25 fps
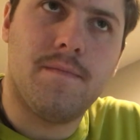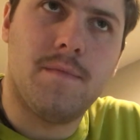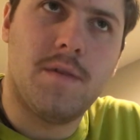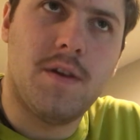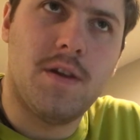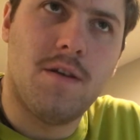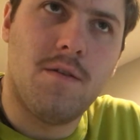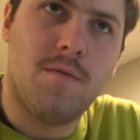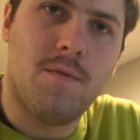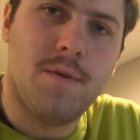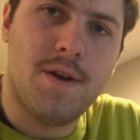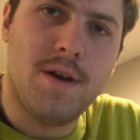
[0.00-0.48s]

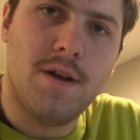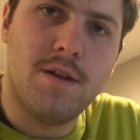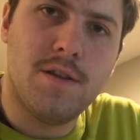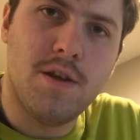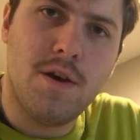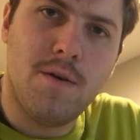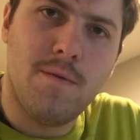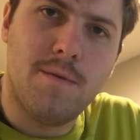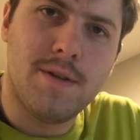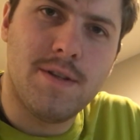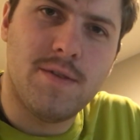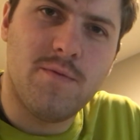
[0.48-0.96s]
you know, we all
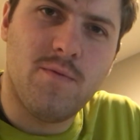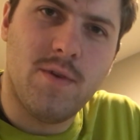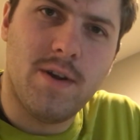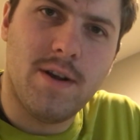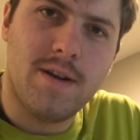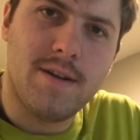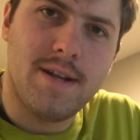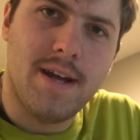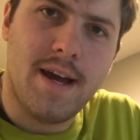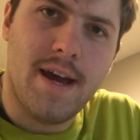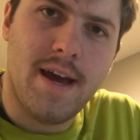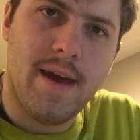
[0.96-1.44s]
know it's
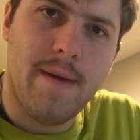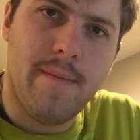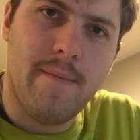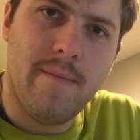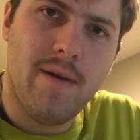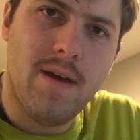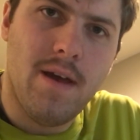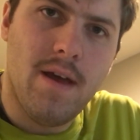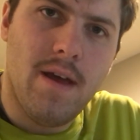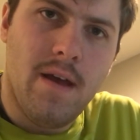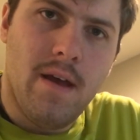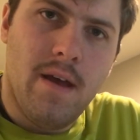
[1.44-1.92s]
winter
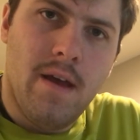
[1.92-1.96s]
time,